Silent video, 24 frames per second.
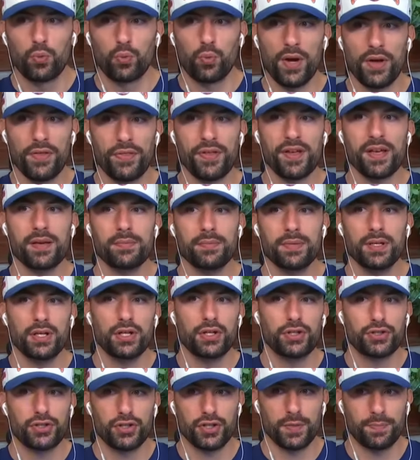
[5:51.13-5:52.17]
with him
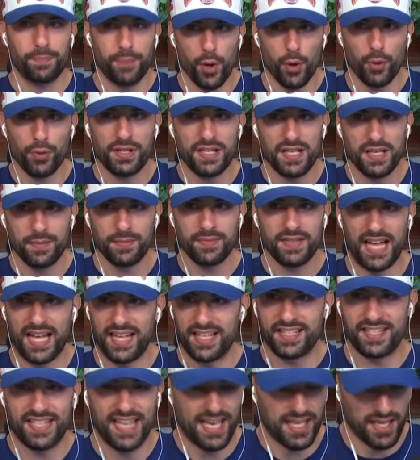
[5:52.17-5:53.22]
to the podium
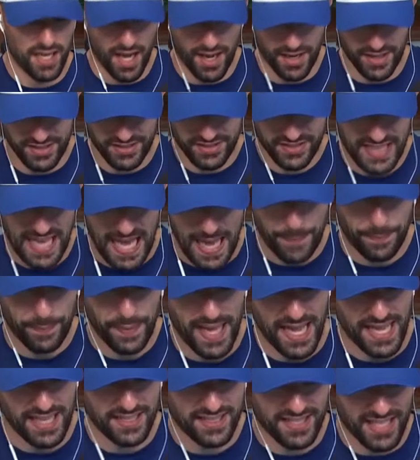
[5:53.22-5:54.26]
that sat on his
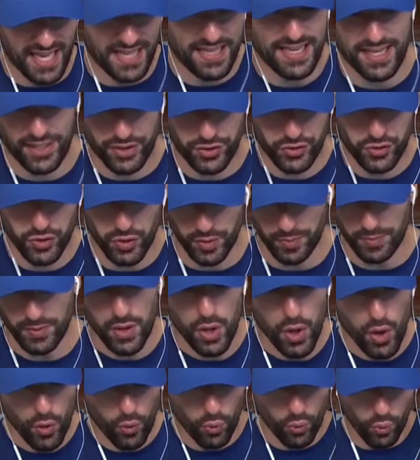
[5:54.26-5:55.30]
lap and sat next to him.
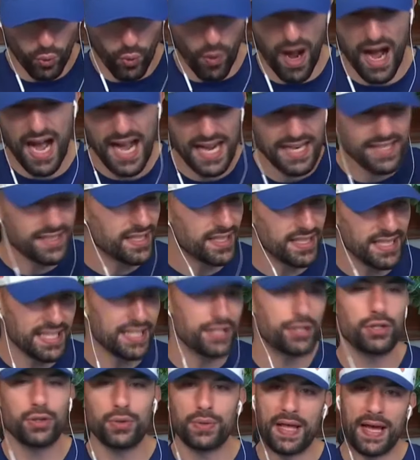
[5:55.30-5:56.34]
Why did
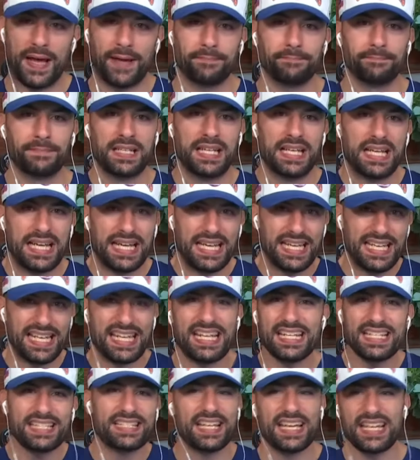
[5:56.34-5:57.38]
he do that?
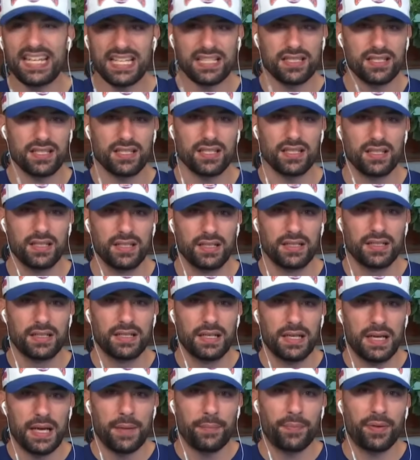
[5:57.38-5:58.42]
He did it
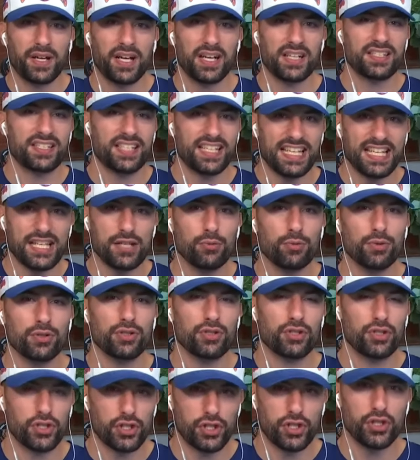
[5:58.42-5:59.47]
because he
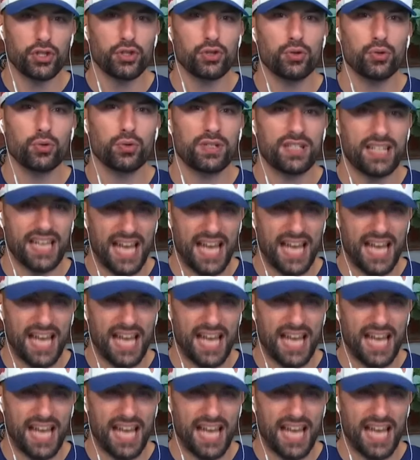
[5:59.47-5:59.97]
was too